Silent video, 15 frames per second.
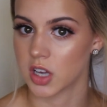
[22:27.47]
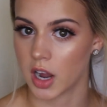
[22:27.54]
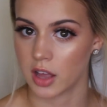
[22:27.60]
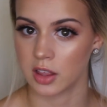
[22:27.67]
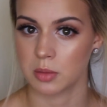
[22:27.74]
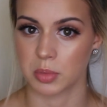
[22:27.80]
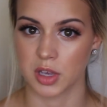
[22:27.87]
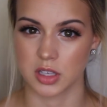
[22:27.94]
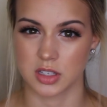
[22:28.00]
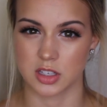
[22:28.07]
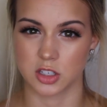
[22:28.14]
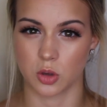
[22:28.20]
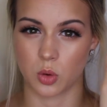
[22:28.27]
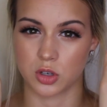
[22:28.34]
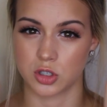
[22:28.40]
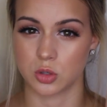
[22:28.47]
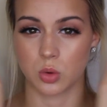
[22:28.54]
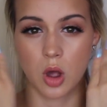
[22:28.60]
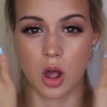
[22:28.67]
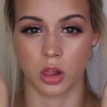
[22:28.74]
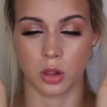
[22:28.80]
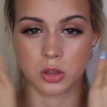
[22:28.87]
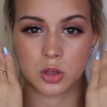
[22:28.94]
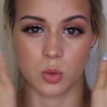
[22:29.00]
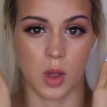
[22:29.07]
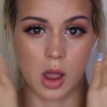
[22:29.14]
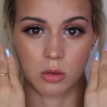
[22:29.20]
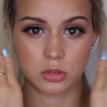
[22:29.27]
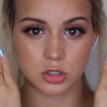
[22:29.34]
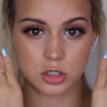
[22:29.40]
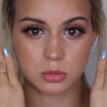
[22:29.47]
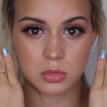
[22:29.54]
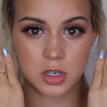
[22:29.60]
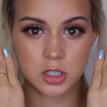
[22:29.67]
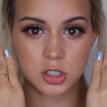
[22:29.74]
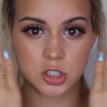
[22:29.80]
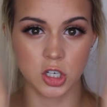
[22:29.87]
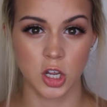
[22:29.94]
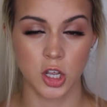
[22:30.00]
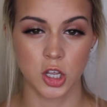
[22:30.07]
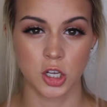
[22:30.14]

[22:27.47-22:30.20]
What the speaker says: highlight because it's going to hollow you out too much.